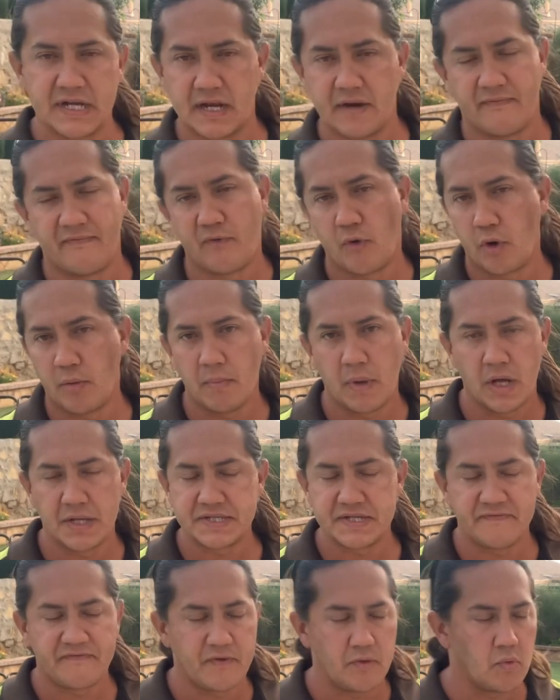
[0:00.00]
it to four
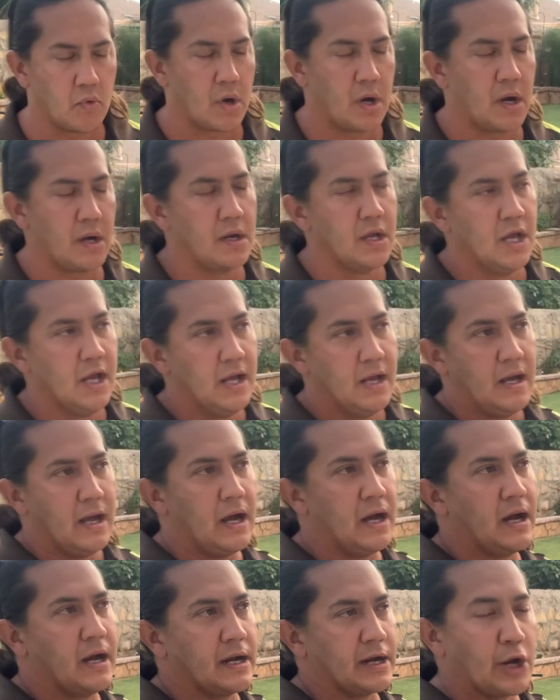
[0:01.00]
months if you want
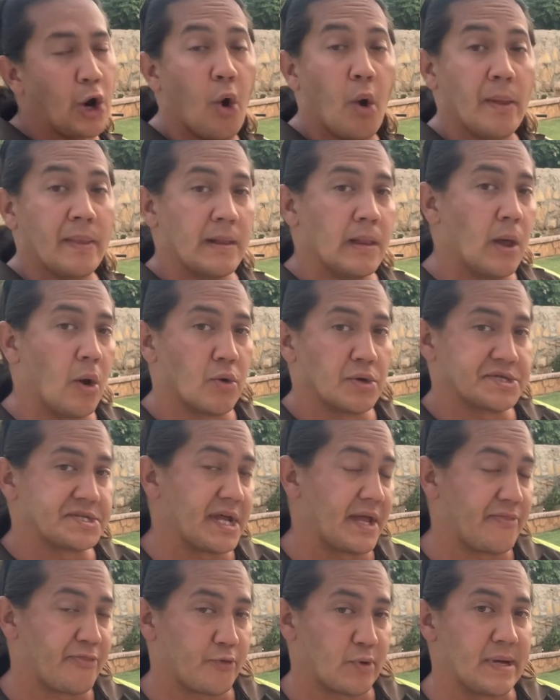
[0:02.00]
uh, go on the lower
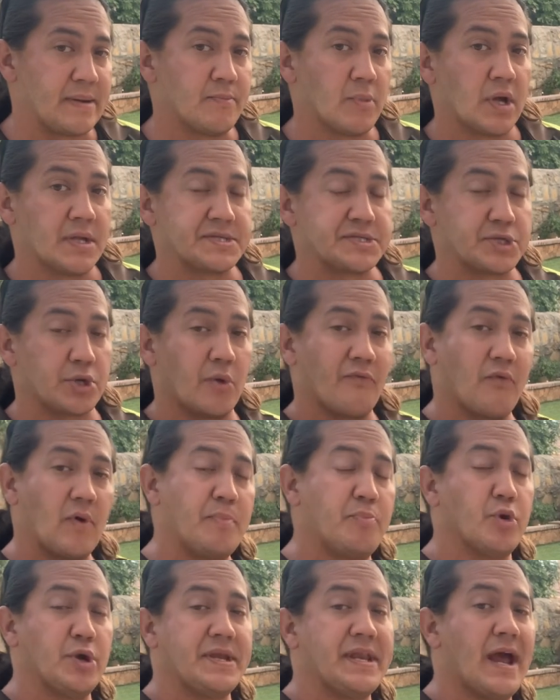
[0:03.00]
side three months so if we
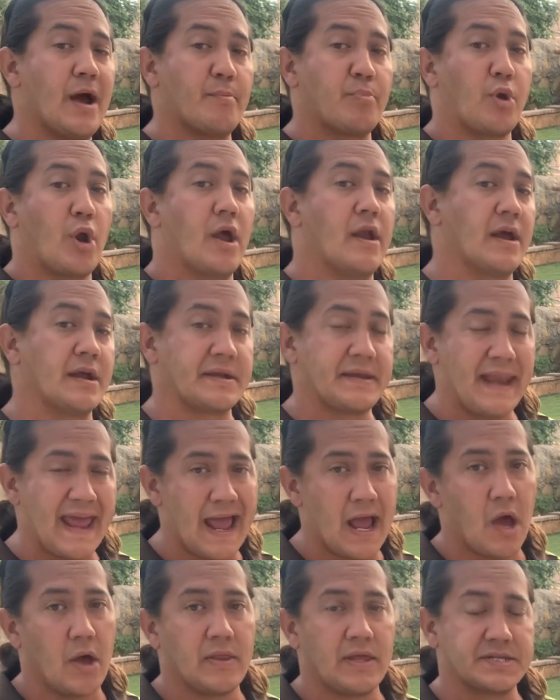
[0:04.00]
put down product
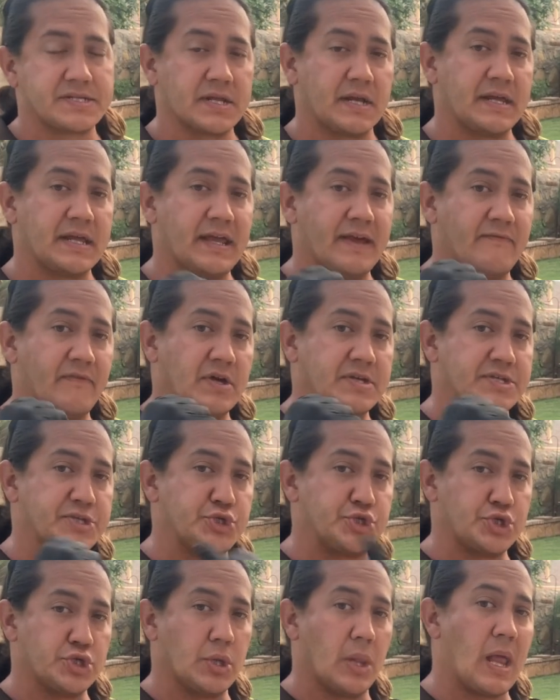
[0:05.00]
now that's going to give us
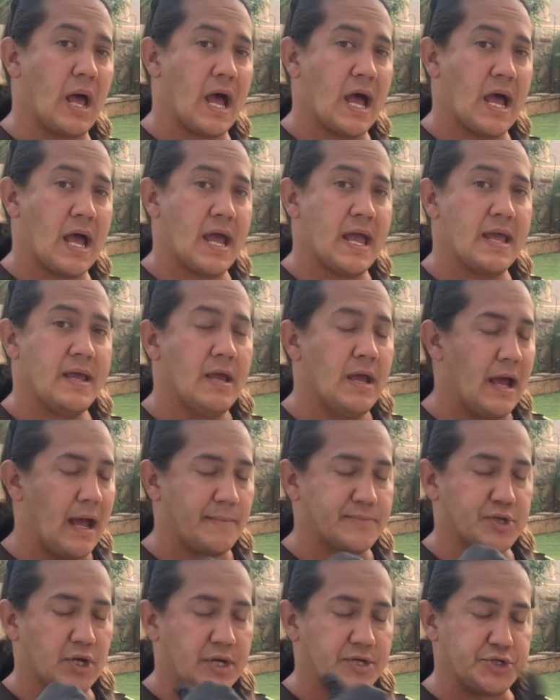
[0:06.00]
july
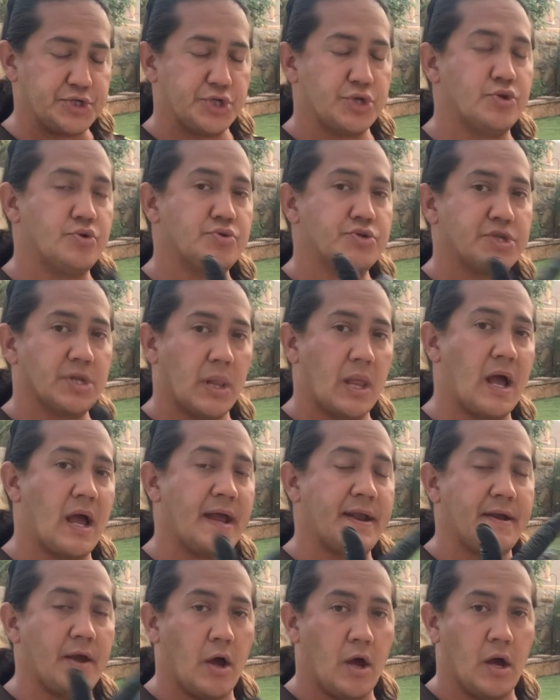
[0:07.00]
i'm sorry june july
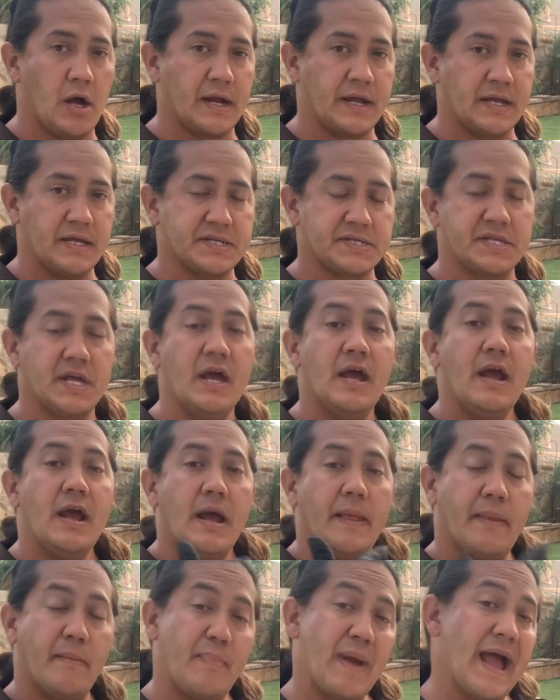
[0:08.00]
and august
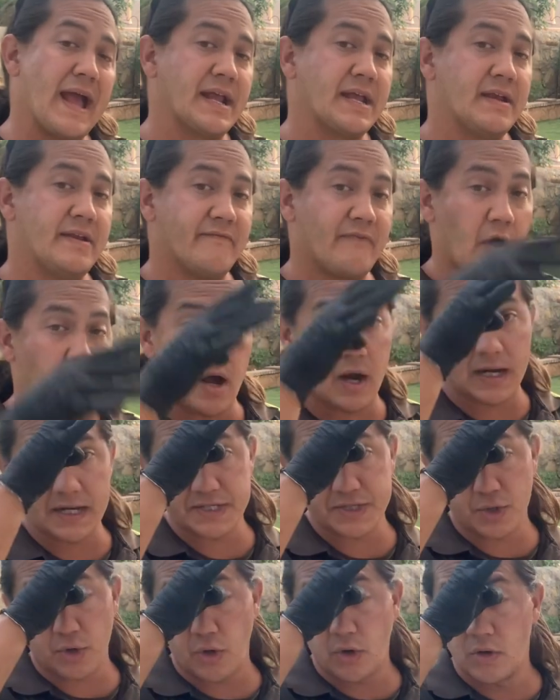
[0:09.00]
the back end of
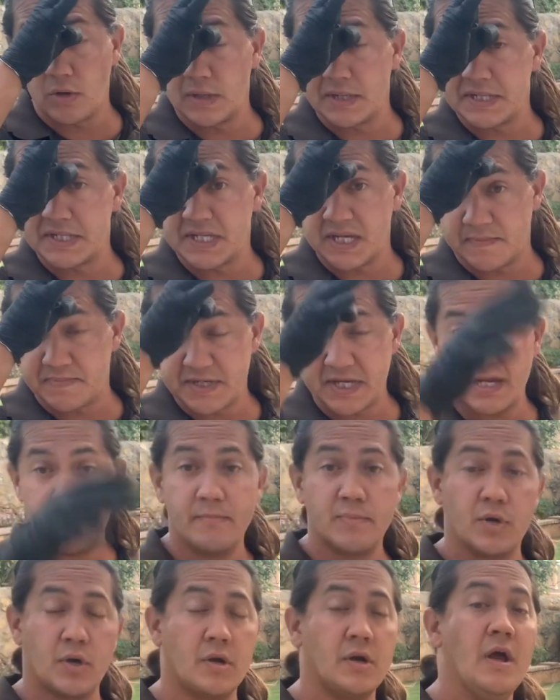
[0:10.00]
august or early
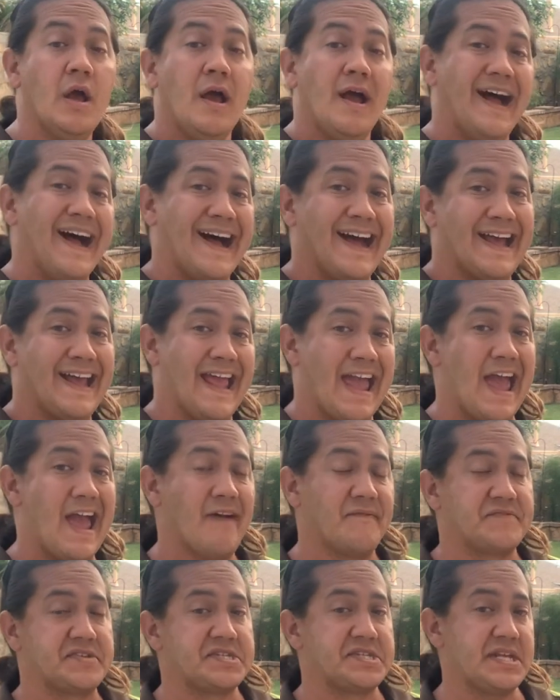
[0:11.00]
september i
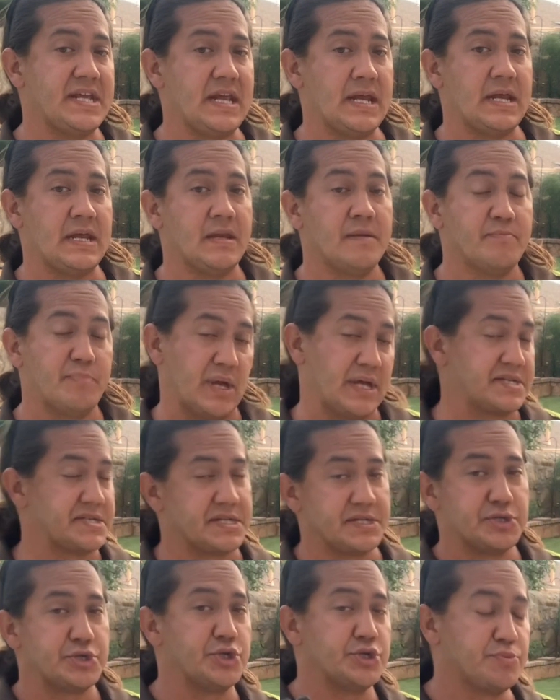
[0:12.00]
have seen pest
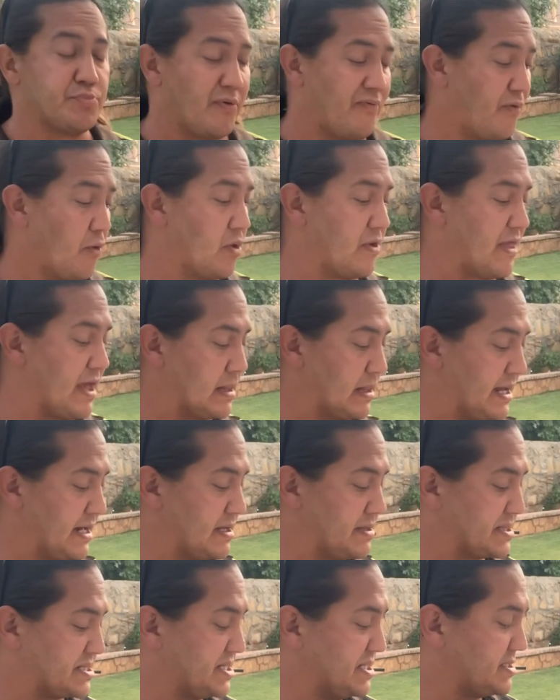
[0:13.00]
issues before that late
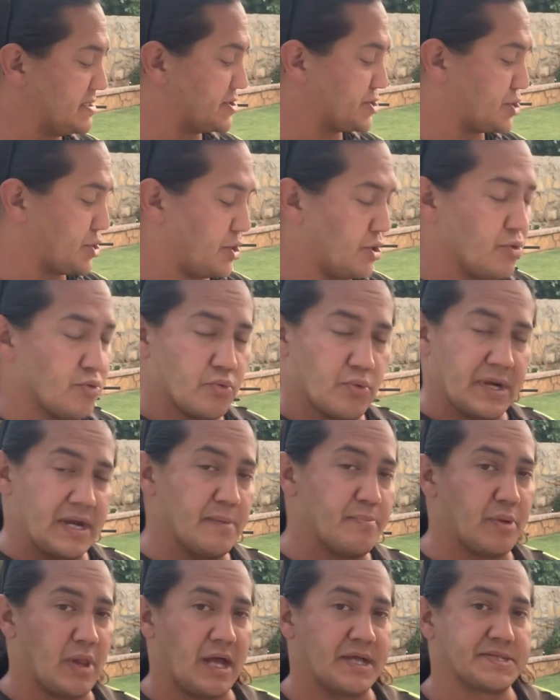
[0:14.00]
in the season so you
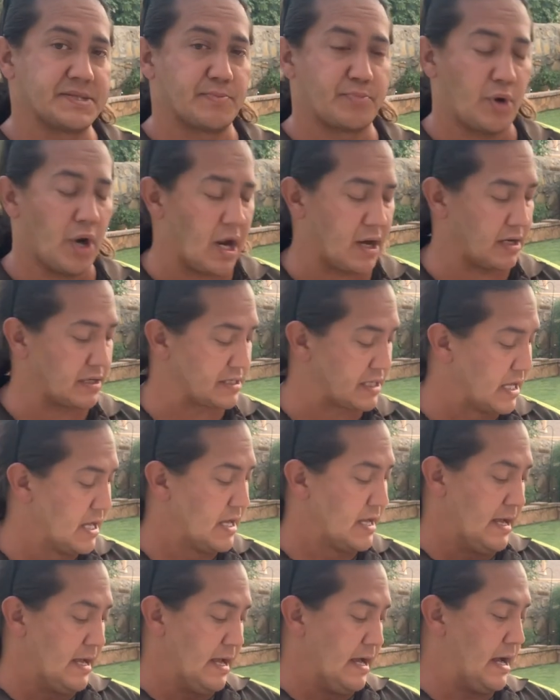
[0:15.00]
reapply some product
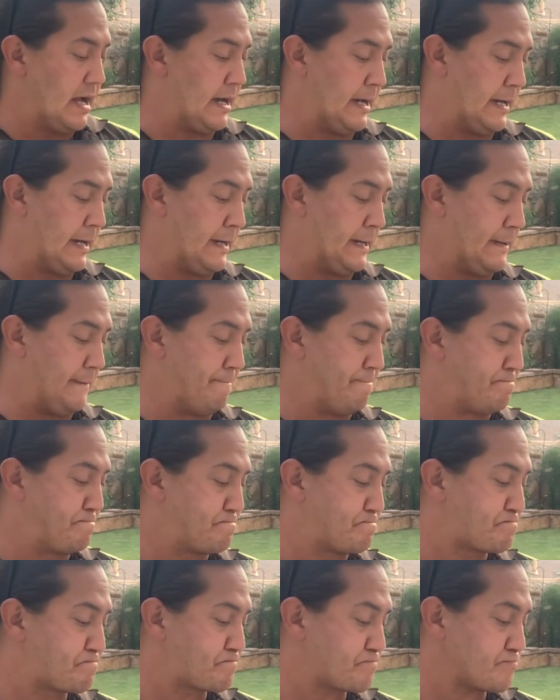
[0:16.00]
um,
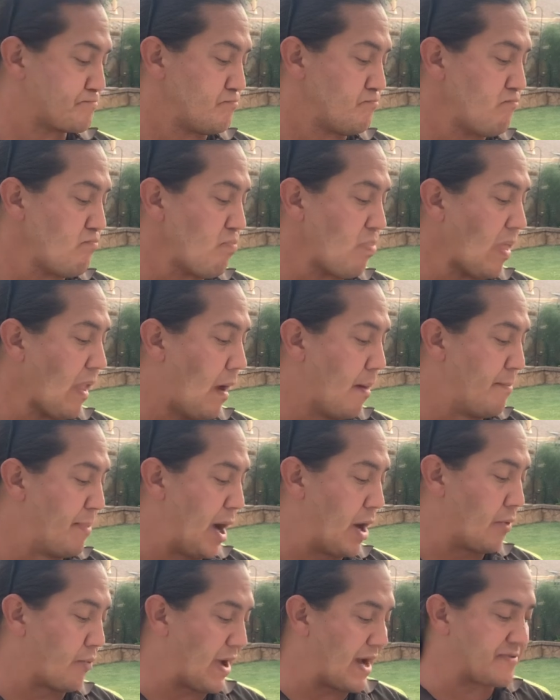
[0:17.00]

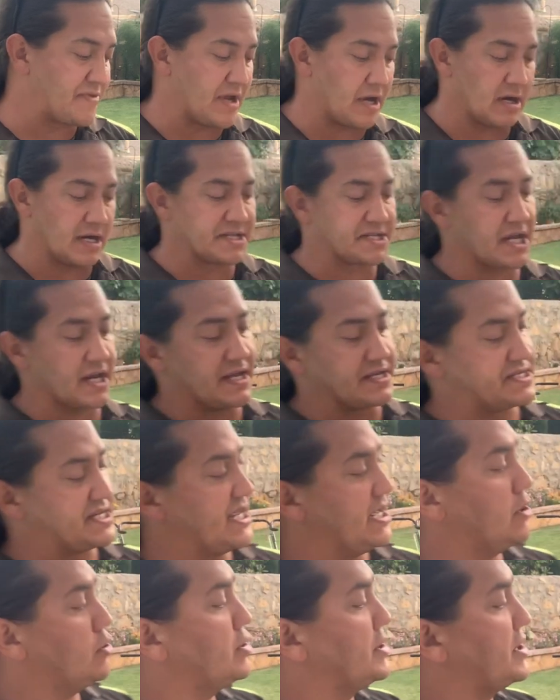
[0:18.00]
but right there, it's going to tell